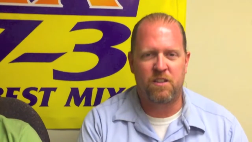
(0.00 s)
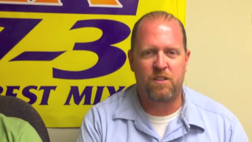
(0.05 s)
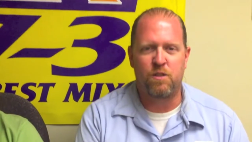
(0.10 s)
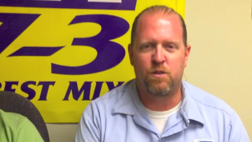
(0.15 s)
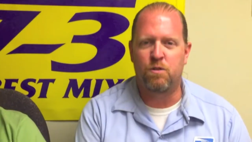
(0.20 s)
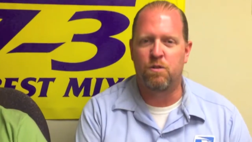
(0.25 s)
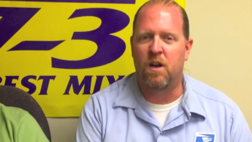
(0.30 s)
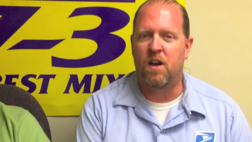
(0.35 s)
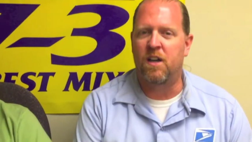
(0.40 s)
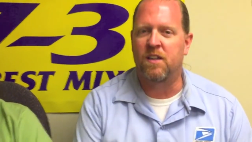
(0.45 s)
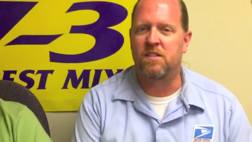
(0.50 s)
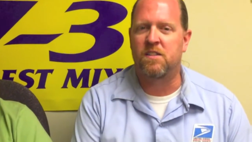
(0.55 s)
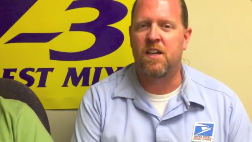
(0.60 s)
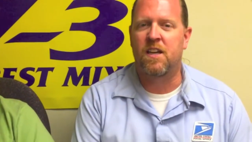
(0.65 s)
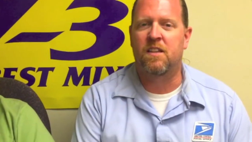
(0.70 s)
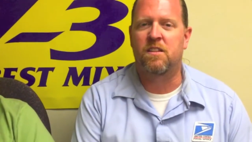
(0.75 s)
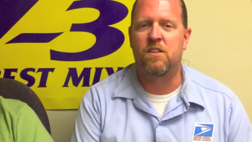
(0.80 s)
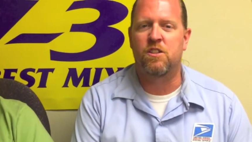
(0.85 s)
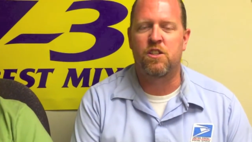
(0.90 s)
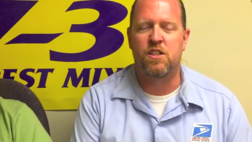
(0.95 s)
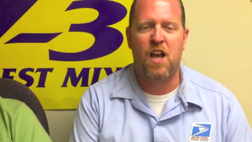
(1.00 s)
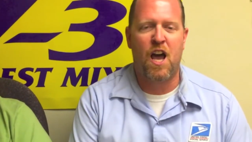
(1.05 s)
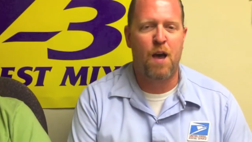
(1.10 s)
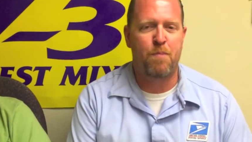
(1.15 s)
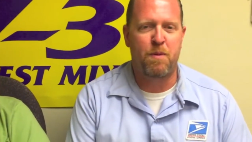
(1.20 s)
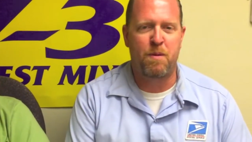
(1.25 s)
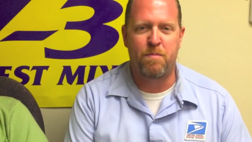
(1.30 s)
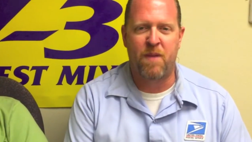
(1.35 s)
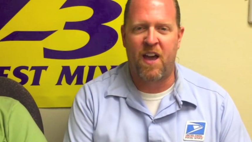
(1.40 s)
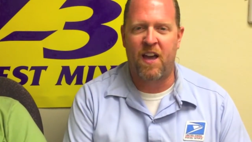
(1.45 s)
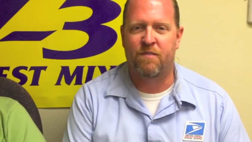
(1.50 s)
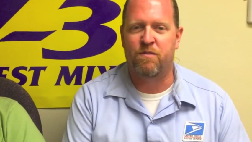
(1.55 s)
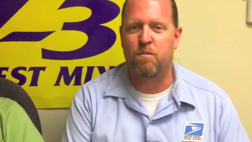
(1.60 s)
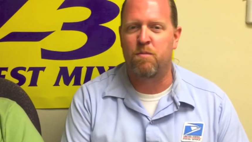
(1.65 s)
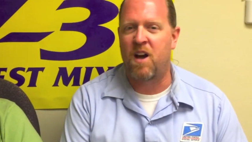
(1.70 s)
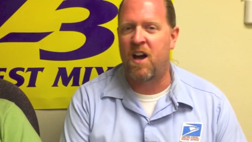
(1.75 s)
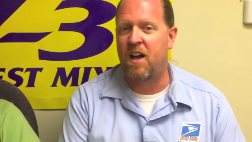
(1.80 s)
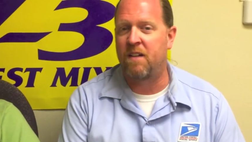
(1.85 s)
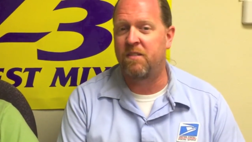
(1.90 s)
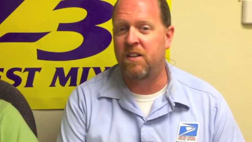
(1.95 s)
that you uh, take the shopping bag from
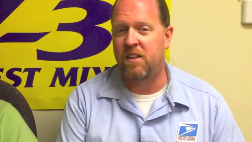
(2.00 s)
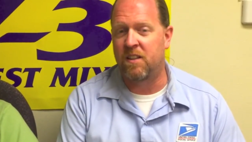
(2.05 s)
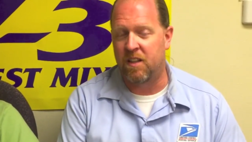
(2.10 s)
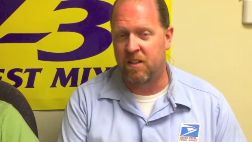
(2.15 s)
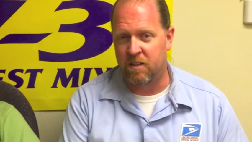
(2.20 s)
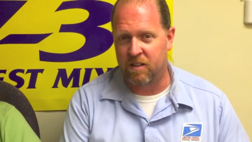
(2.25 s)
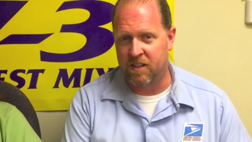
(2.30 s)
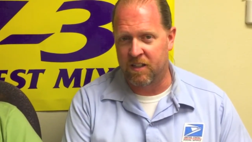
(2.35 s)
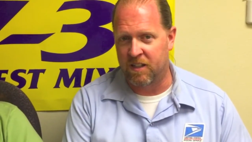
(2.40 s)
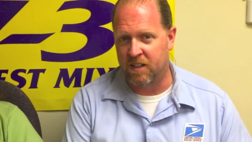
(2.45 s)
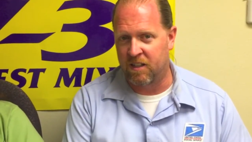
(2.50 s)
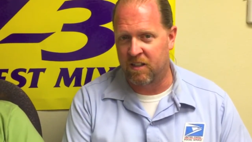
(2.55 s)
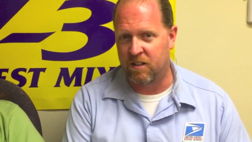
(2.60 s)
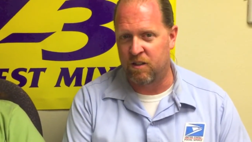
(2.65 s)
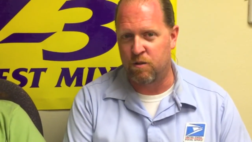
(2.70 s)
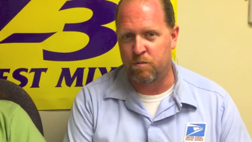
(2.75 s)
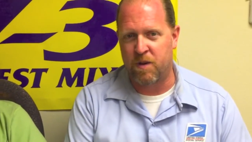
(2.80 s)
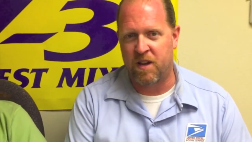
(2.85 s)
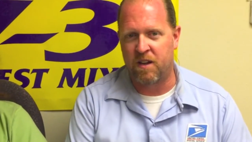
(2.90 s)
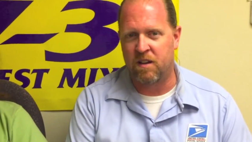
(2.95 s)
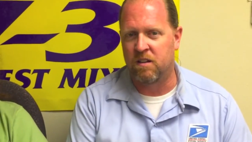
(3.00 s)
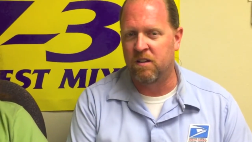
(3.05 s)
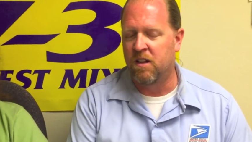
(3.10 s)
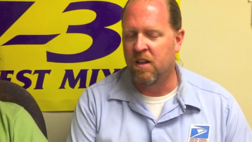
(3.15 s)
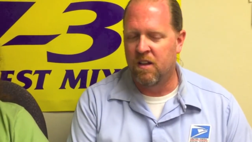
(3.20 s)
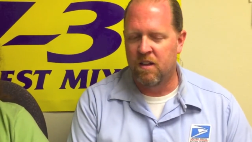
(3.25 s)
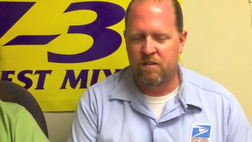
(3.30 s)
Hy-Vee that you're going to get in your mail,